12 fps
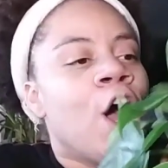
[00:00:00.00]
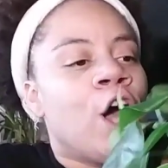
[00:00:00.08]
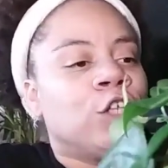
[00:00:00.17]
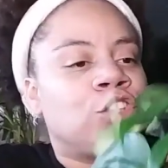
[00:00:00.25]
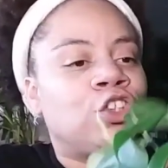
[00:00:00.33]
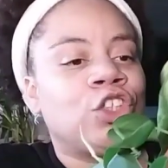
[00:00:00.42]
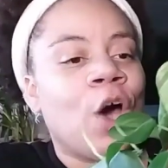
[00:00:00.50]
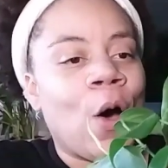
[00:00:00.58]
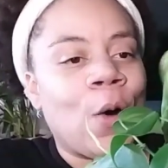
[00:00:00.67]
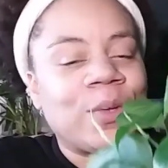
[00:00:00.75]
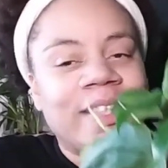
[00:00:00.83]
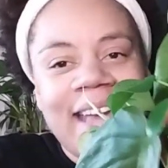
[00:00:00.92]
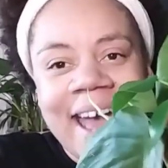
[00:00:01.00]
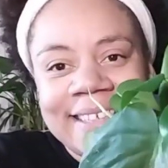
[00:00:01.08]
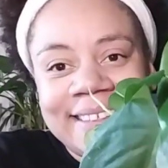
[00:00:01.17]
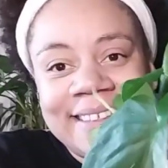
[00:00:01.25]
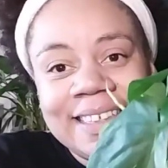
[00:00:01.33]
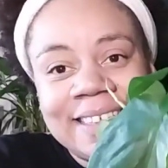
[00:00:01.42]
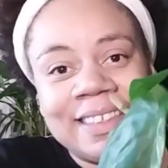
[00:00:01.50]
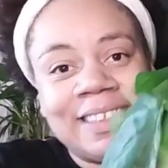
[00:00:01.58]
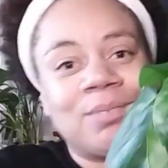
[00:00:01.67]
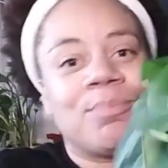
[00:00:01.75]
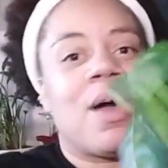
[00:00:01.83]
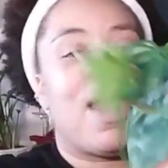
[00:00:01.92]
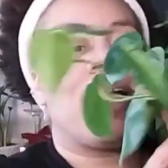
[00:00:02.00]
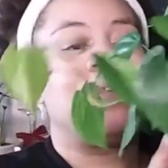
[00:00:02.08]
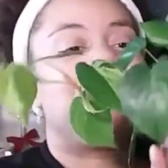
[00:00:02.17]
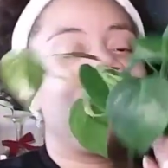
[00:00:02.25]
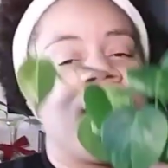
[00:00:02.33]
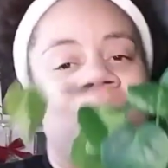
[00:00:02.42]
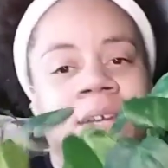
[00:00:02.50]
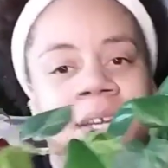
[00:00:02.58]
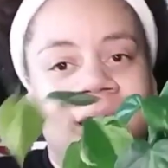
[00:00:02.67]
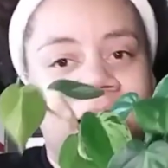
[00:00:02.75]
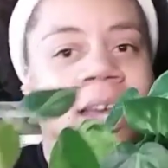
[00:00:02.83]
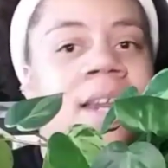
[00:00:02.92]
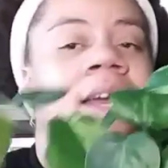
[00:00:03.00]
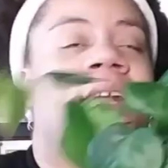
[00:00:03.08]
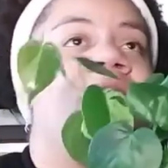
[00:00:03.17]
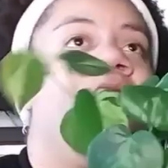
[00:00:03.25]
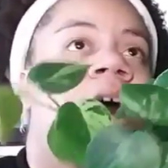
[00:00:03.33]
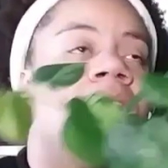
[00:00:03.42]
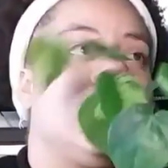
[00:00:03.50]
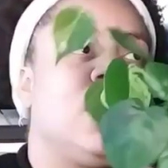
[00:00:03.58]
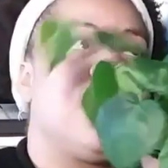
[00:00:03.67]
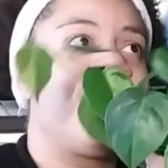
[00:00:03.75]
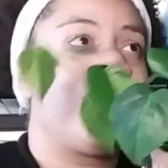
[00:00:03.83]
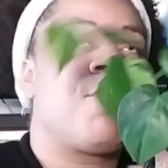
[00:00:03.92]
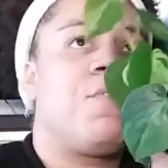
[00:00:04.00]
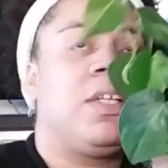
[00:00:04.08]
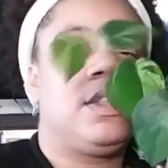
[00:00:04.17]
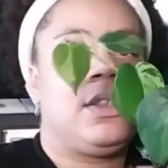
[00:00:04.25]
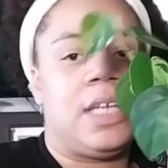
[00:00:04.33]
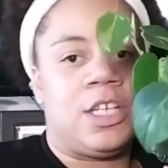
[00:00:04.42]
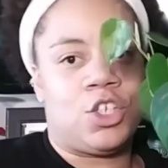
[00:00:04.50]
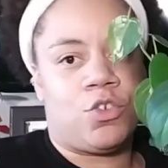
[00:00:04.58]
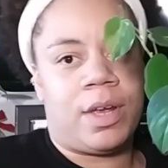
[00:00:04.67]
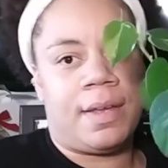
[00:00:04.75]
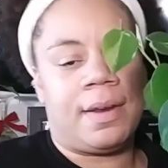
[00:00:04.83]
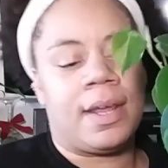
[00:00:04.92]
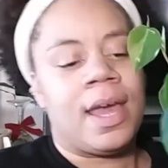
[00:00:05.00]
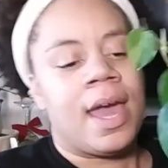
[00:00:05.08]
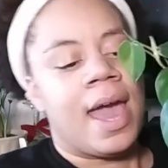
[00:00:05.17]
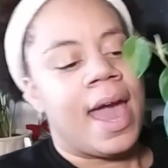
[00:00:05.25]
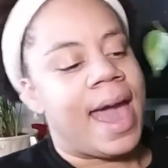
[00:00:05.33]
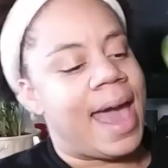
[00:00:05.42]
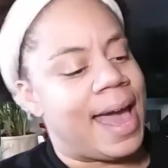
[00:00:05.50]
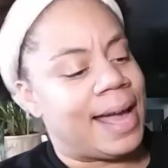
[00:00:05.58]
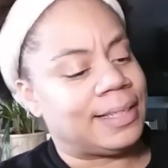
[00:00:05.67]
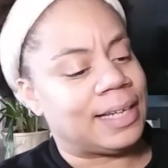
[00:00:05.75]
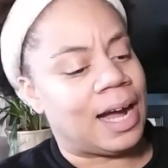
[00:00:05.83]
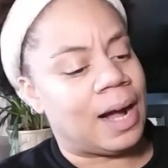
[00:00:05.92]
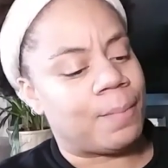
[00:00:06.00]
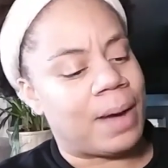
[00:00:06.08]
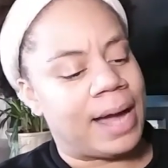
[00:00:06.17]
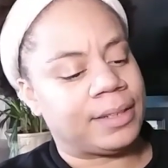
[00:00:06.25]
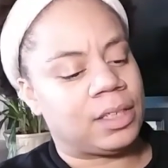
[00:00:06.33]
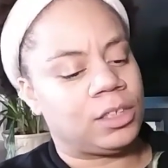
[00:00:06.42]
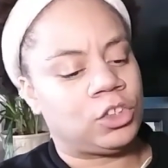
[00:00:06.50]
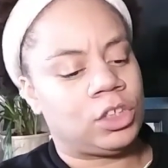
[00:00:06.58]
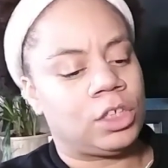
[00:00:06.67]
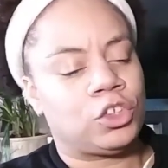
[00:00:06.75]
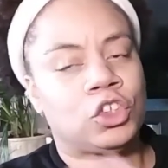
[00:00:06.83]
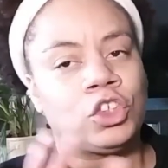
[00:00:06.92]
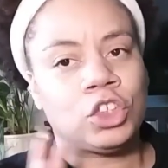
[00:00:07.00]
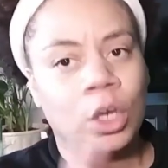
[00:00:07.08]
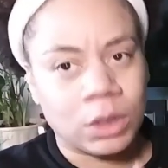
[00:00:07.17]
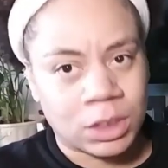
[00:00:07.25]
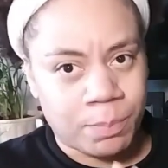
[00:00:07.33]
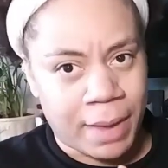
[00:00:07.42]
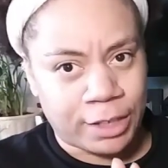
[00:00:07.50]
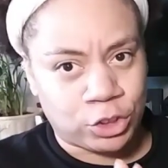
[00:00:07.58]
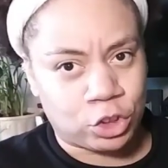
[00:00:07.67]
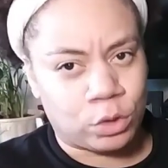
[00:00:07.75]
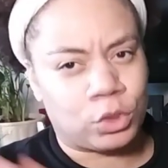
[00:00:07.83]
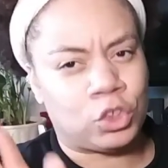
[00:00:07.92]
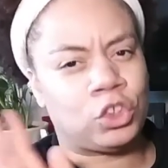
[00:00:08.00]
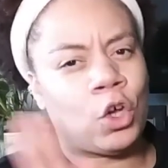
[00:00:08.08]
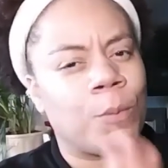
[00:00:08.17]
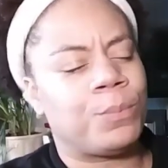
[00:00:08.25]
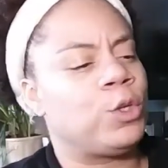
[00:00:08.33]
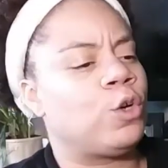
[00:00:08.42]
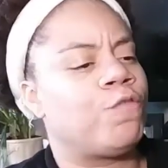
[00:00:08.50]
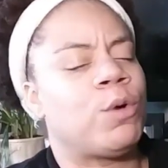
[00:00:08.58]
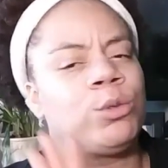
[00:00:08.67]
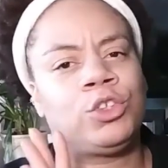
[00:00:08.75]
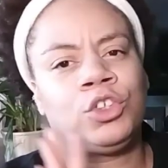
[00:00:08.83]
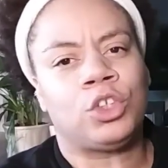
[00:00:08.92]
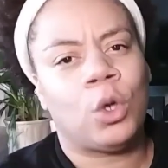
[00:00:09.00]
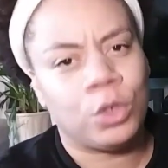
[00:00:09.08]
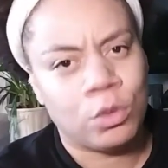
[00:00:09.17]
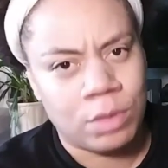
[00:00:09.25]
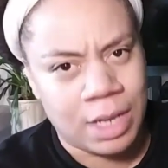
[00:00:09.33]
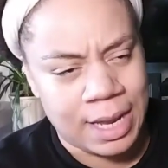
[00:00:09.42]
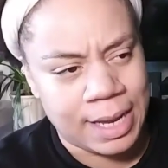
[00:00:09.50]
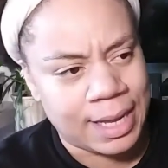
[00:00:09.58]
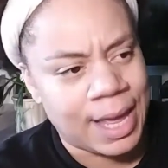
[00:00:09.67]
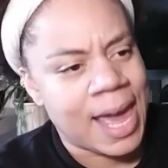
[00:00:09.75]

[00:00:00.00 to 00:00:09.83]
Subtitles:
So yes, this is my variegated heartleaf philodendron, and I think she is so special, so beautiful, so unique.